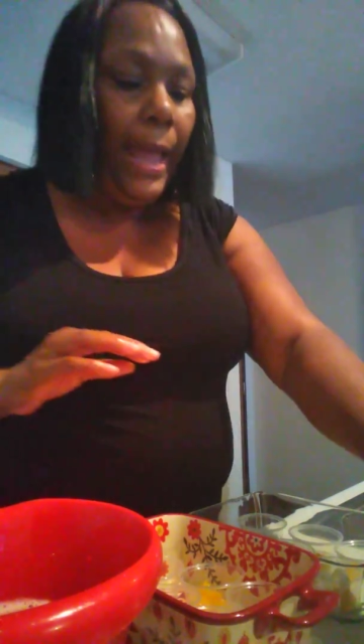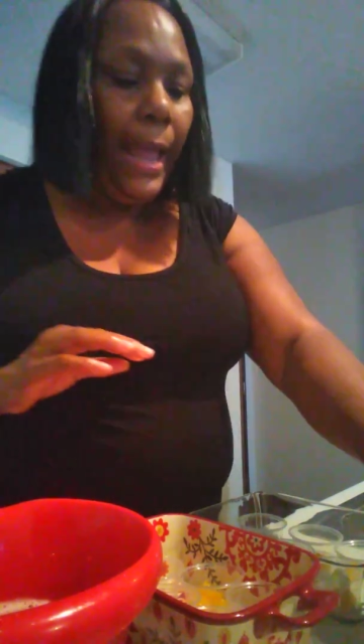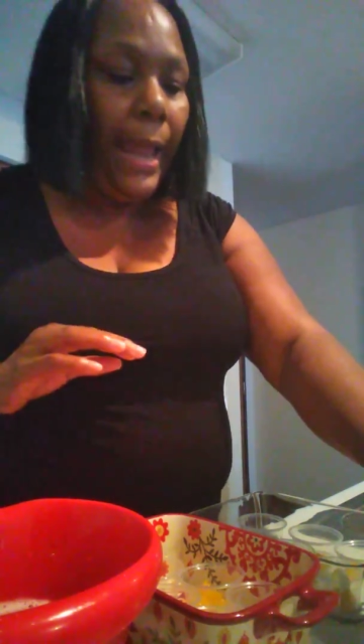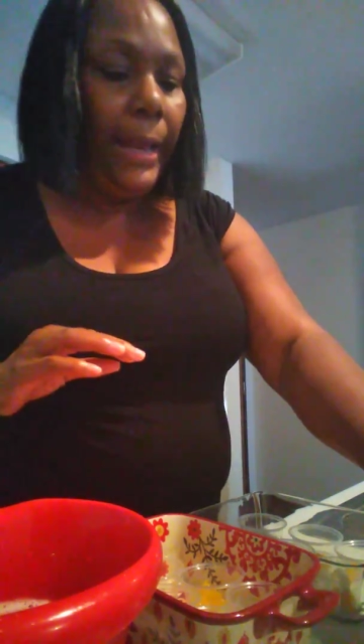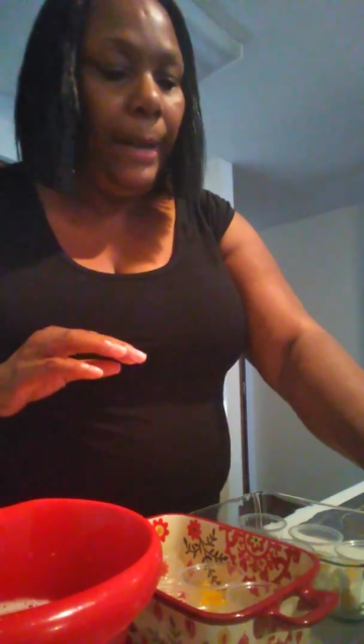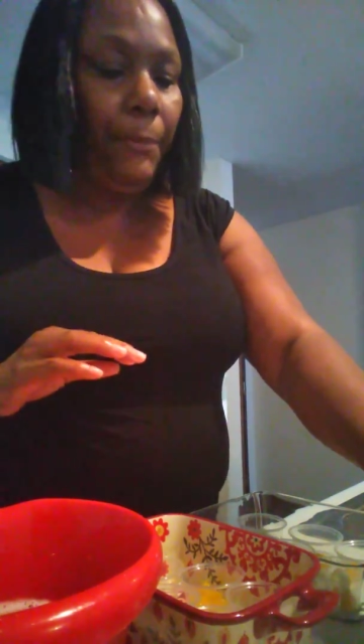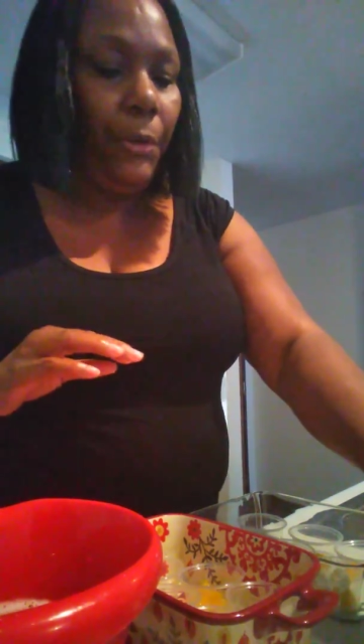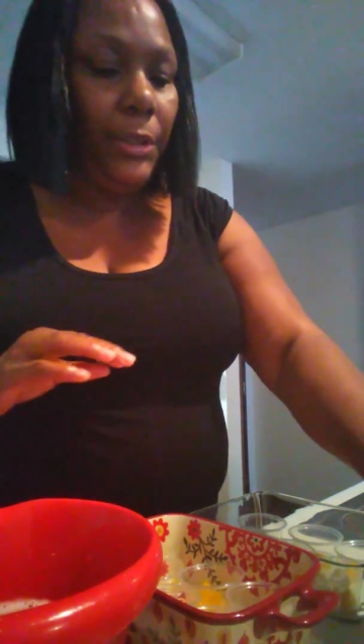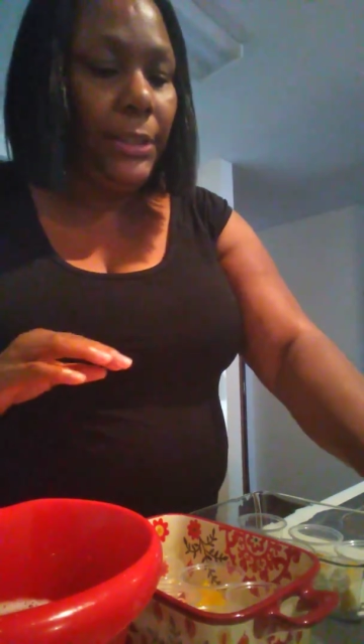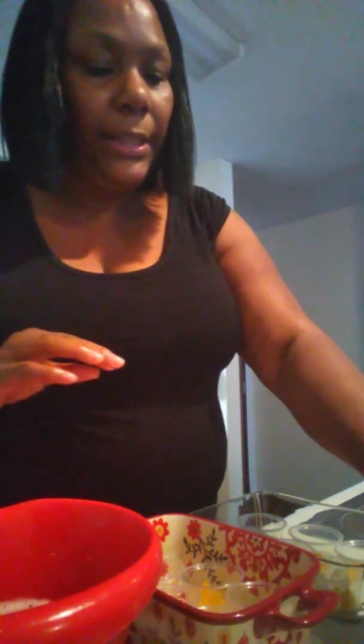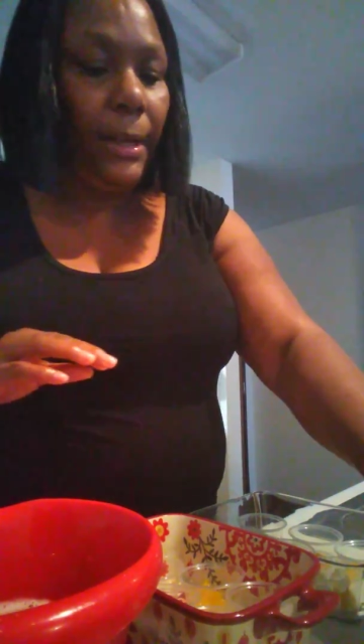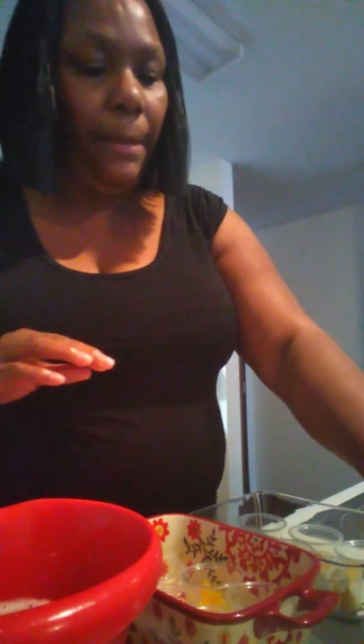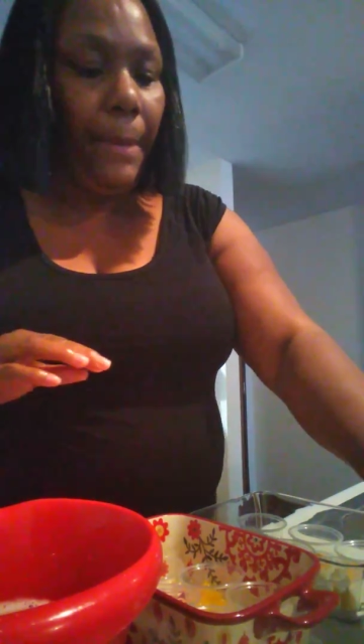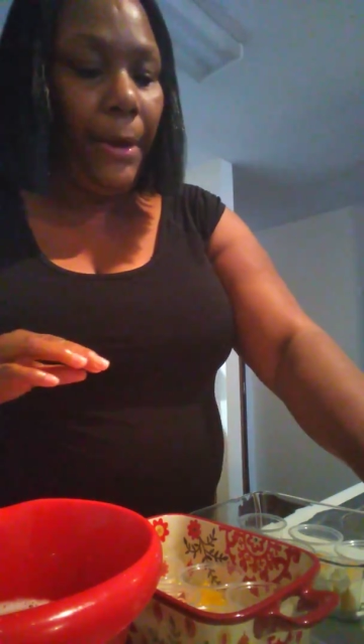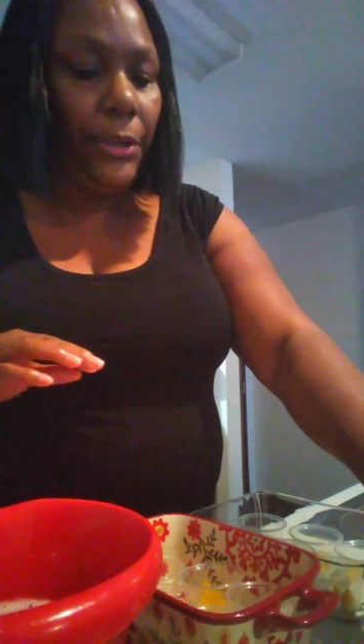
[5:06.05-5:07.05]
and I'm going to
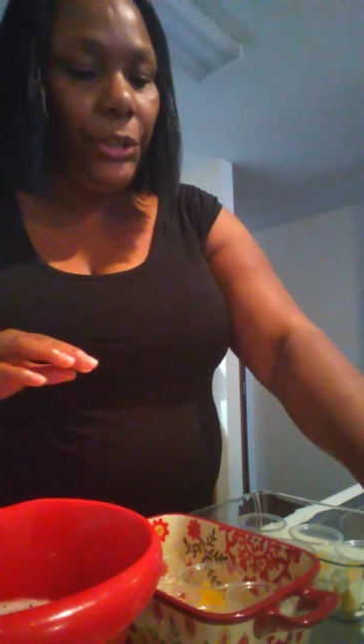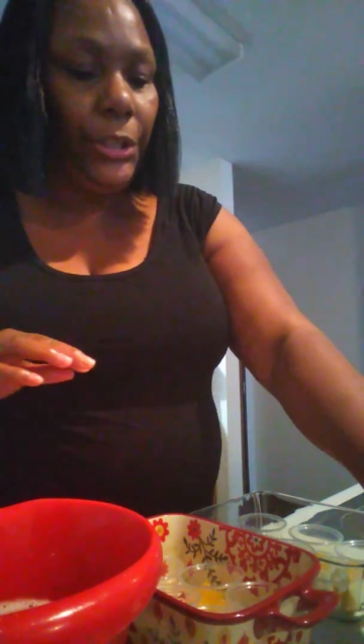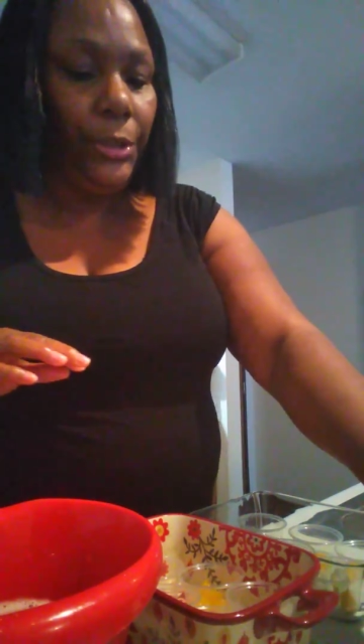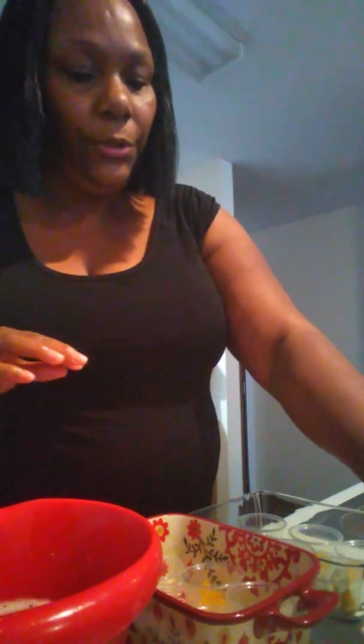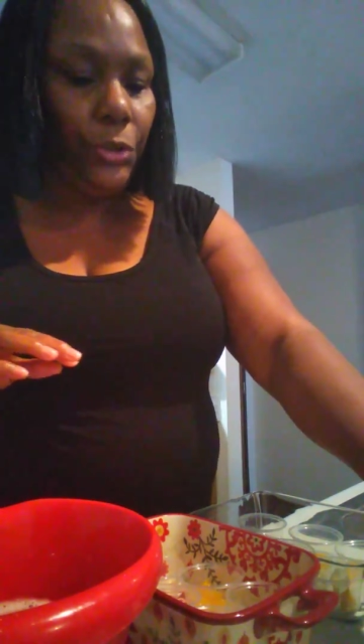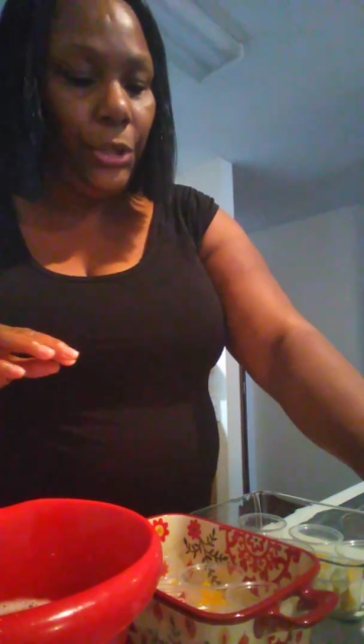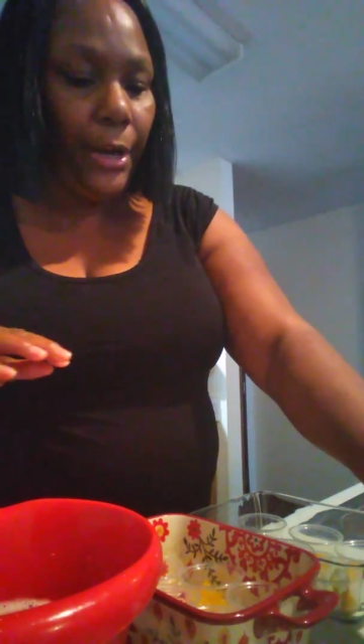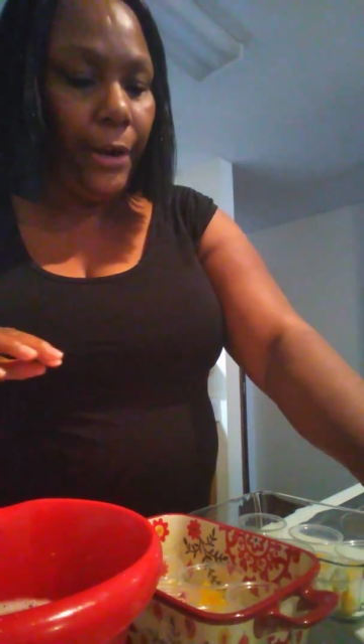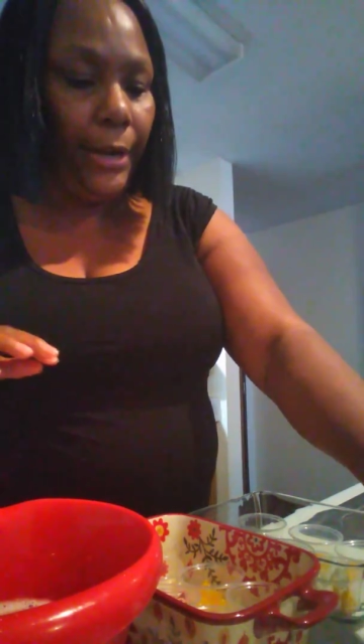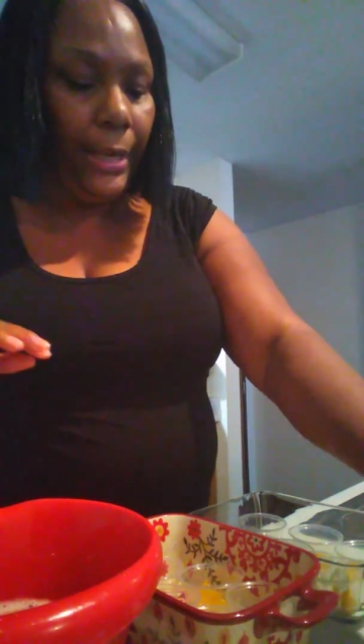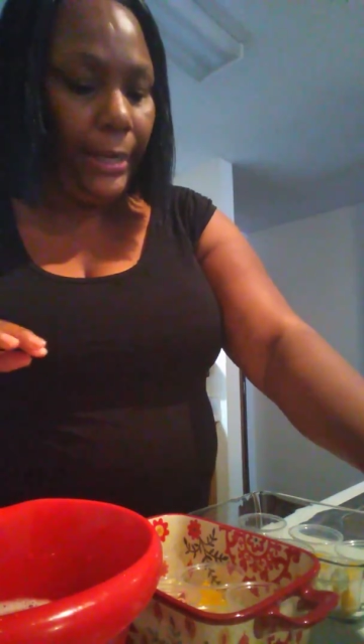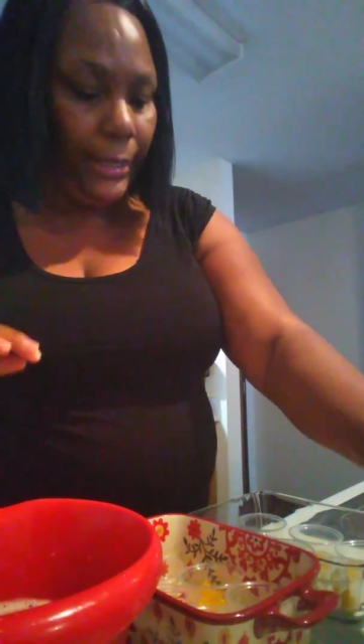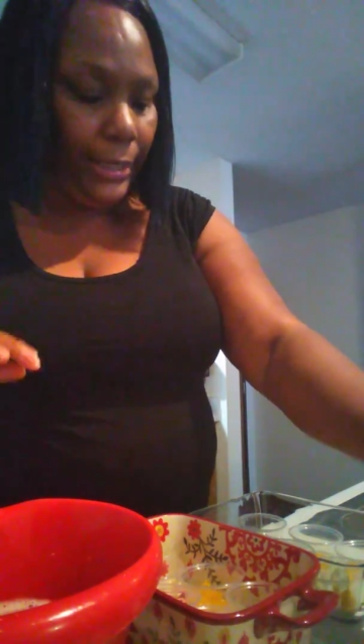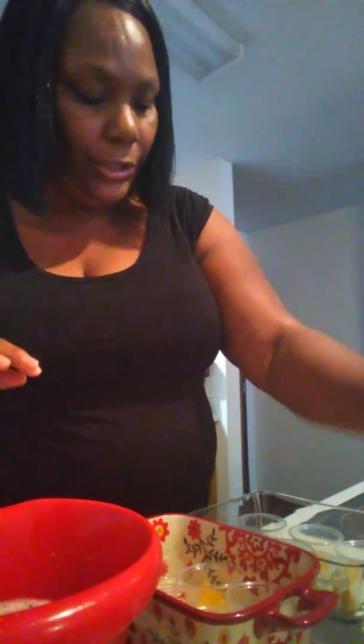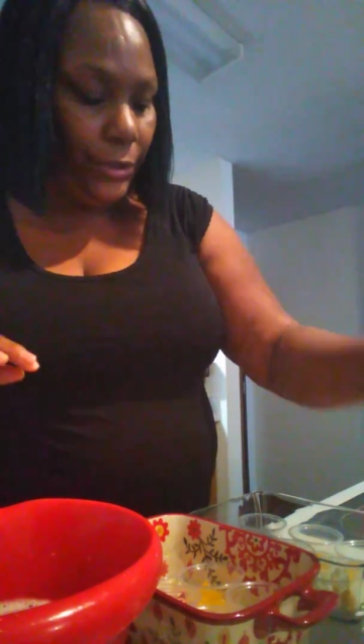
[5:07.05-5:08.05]
stick a maraschino cherry
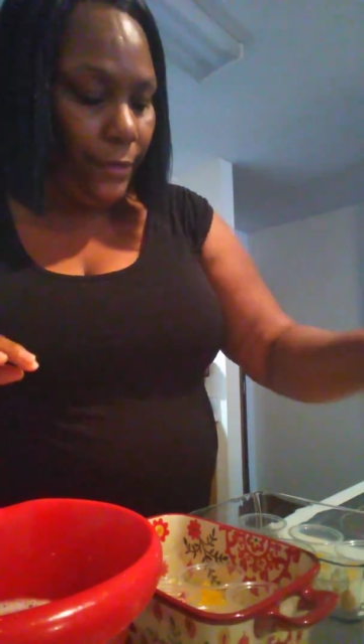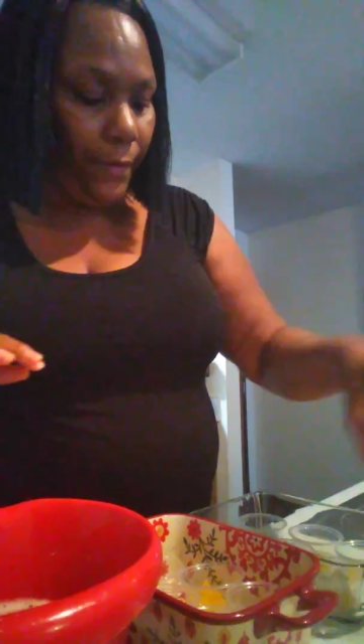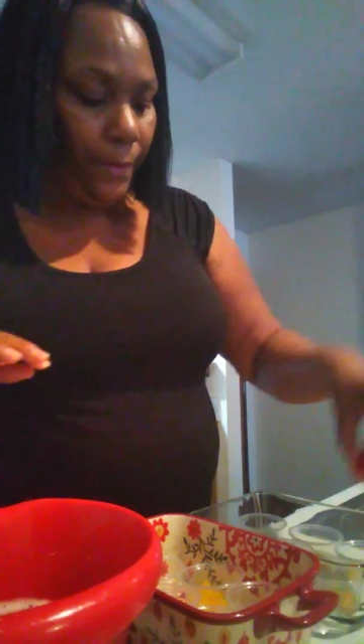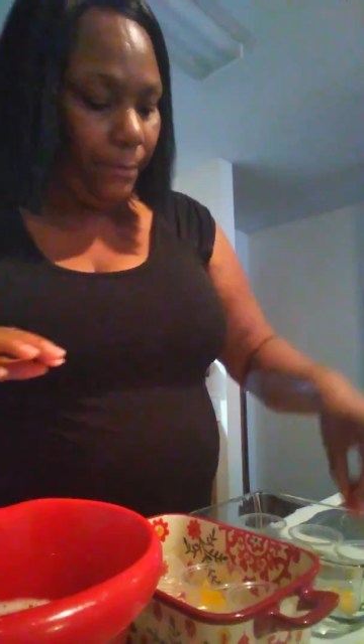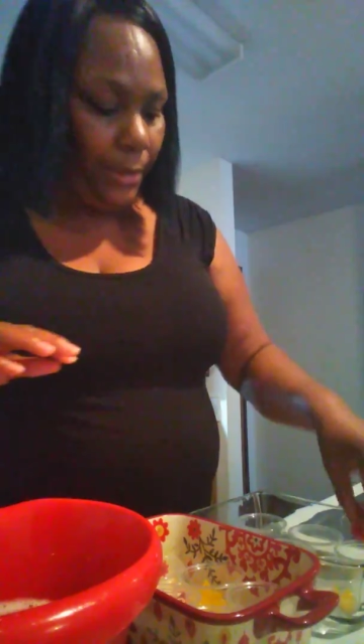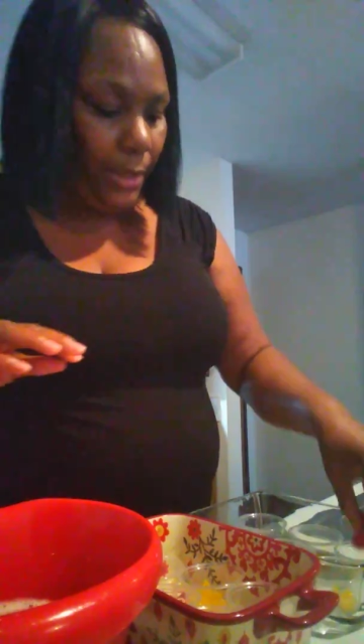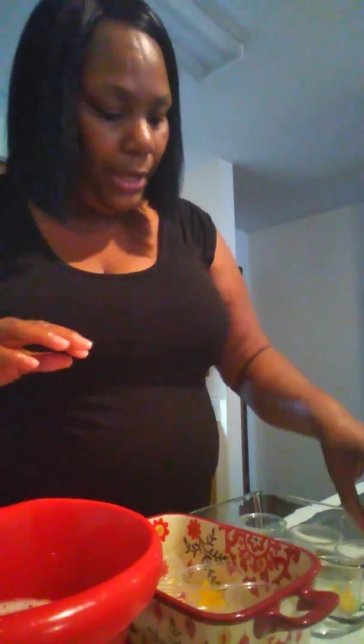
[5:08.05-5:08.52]
in each of them.